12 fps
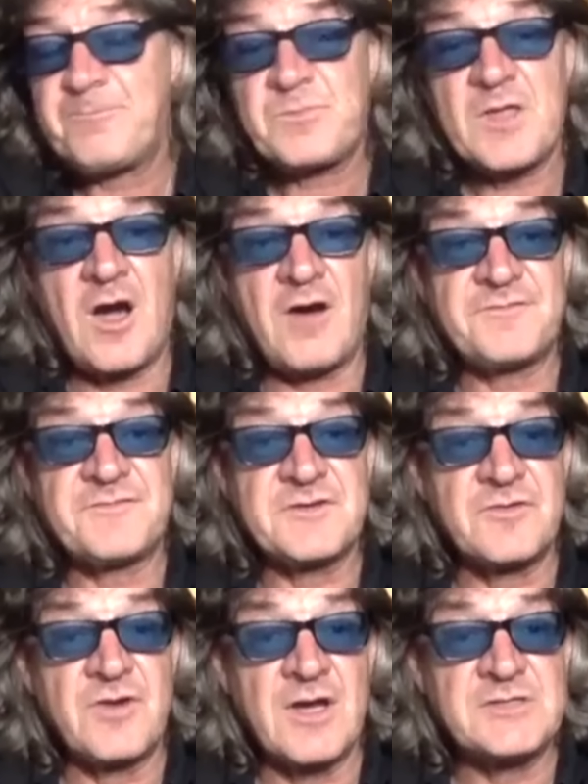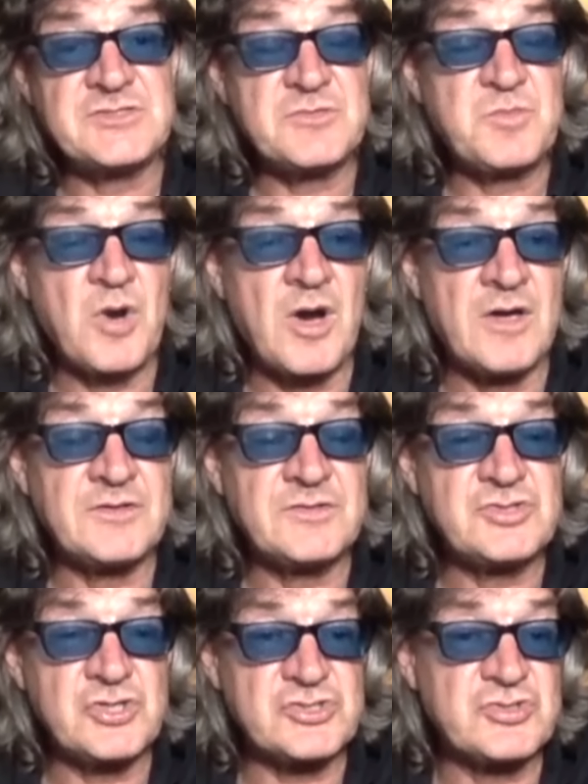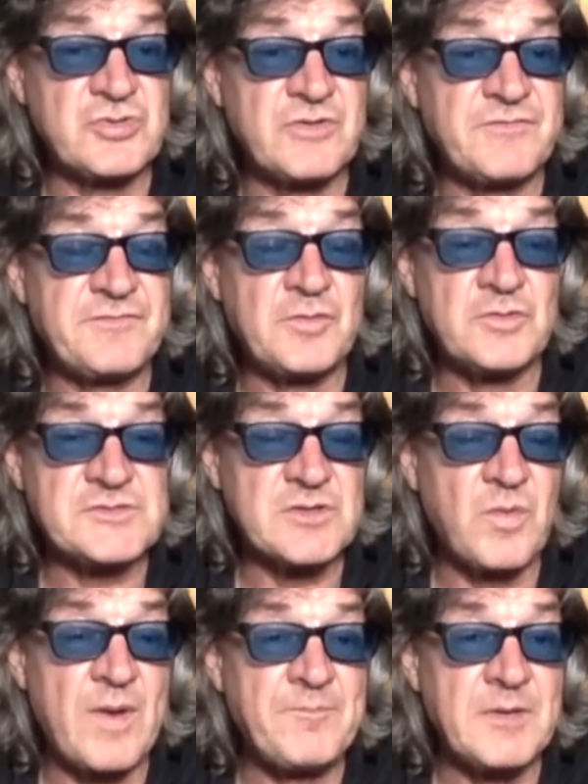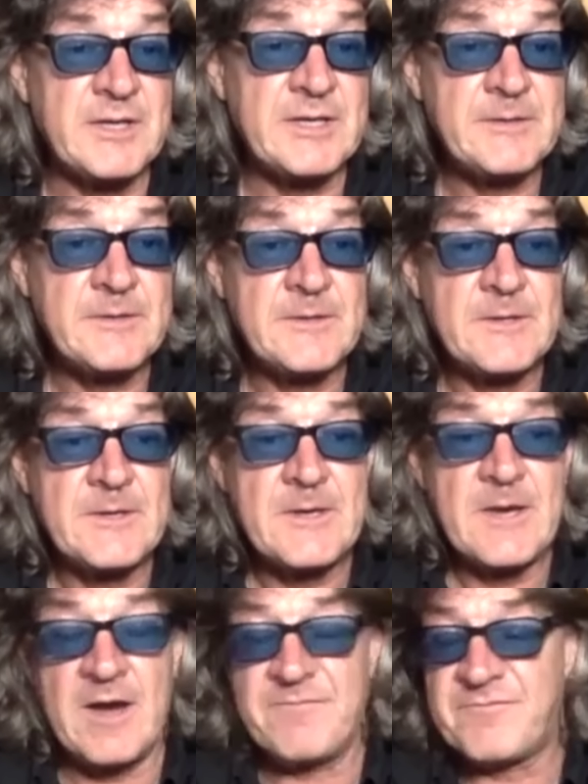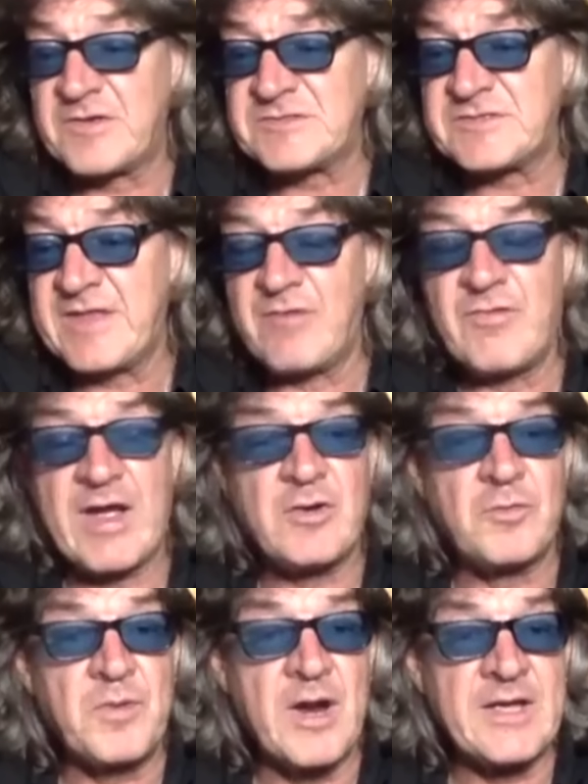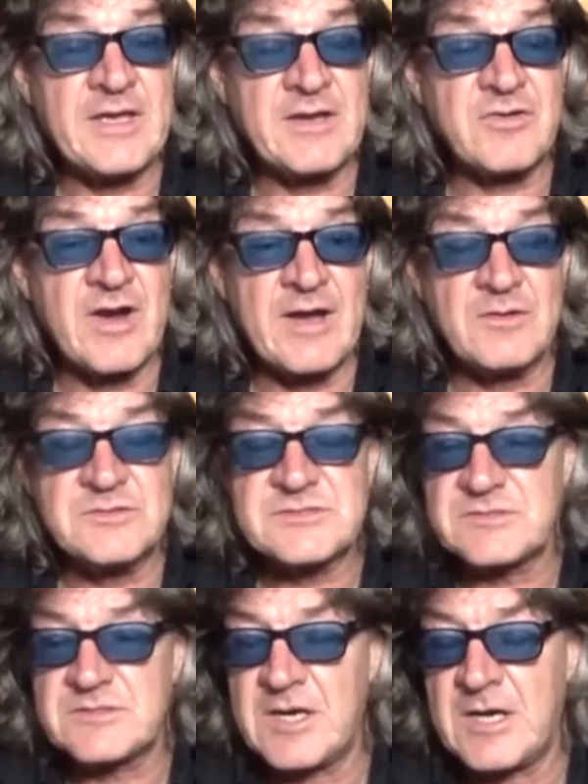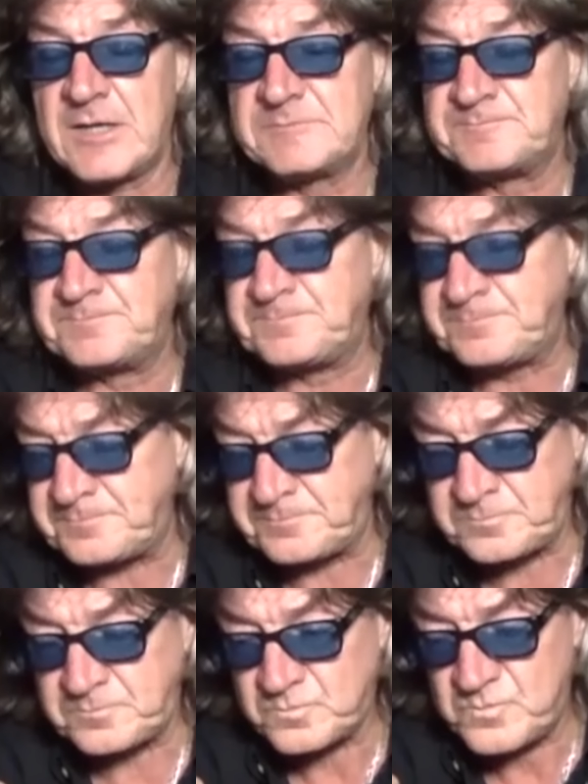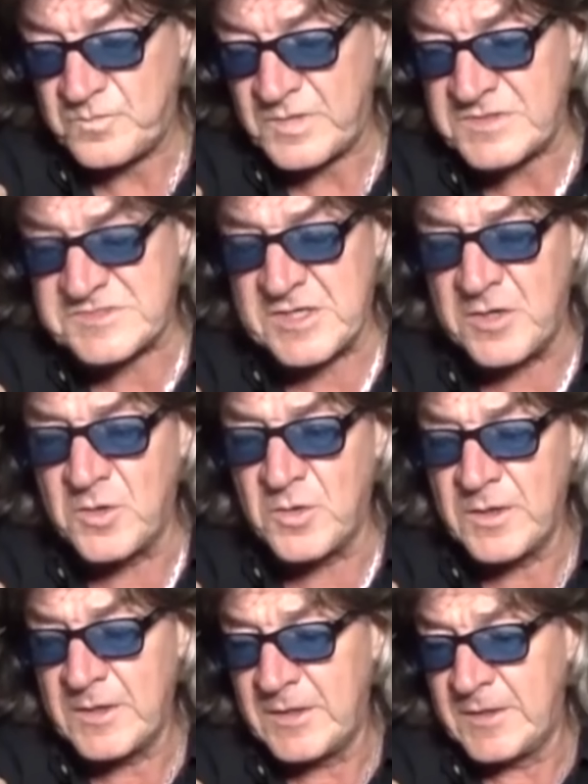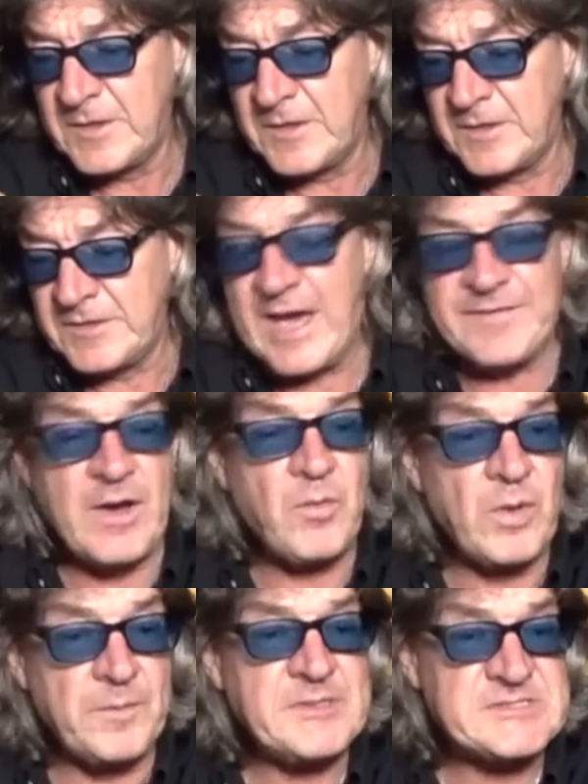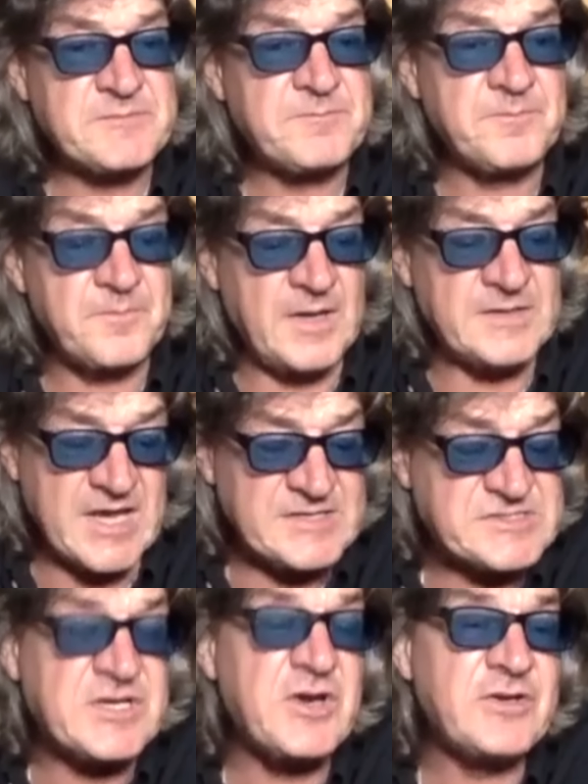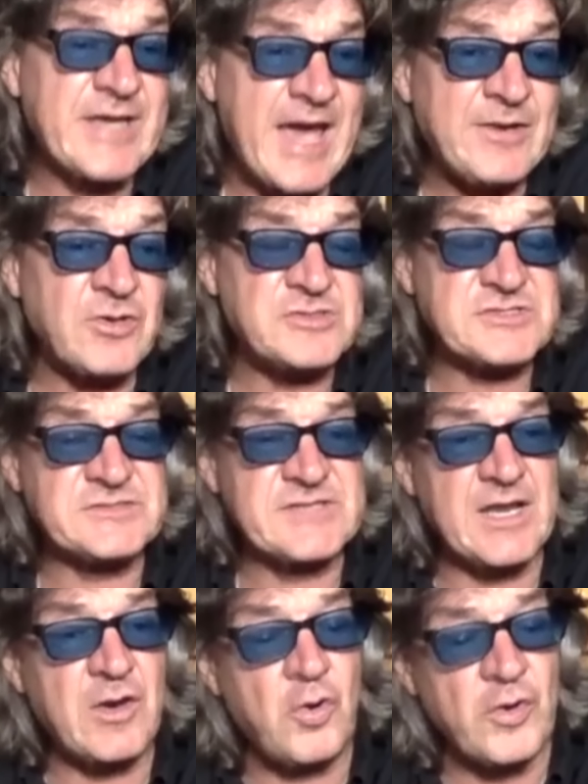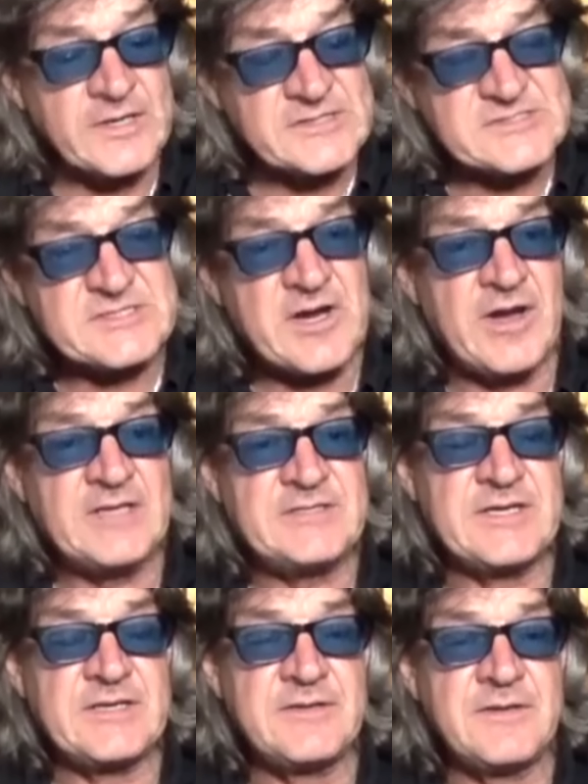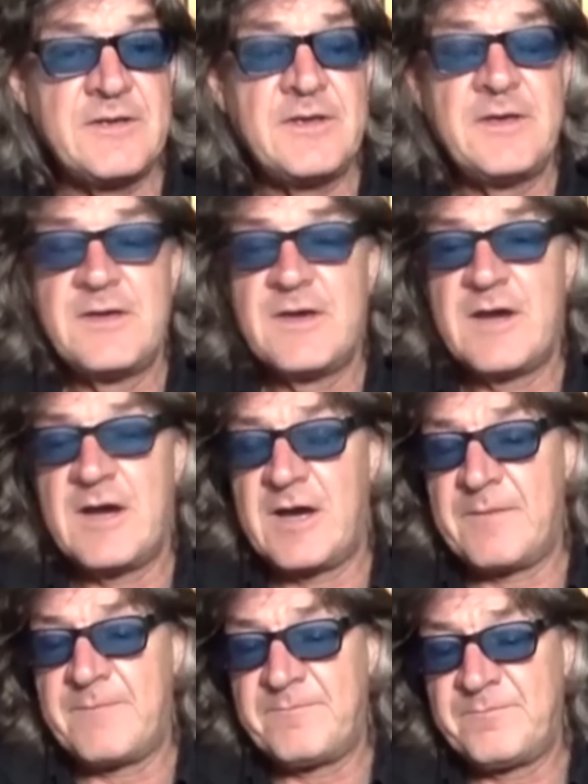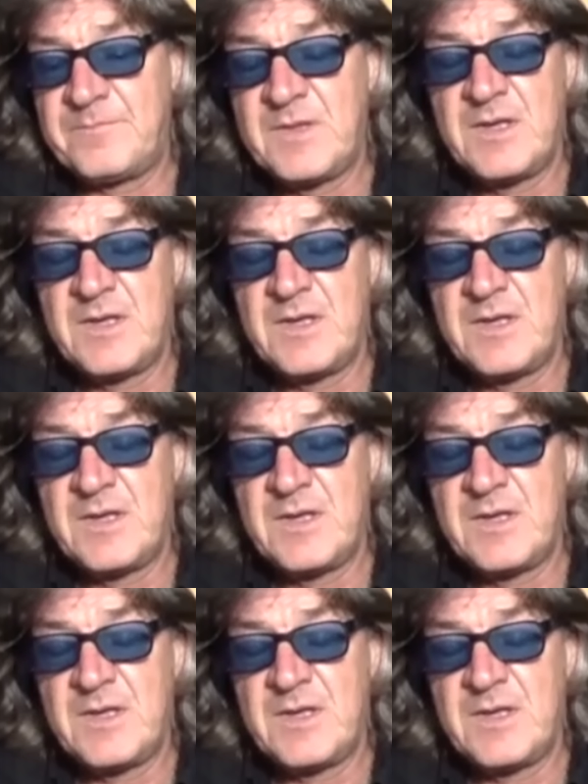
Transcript: after uh, Dubois and Joshua have fought at Wembley uh, in front of that record breaking crowd. Um, so, yeah, there will be some. It, it's good again. Oscar De La Hoya's tied in. Um,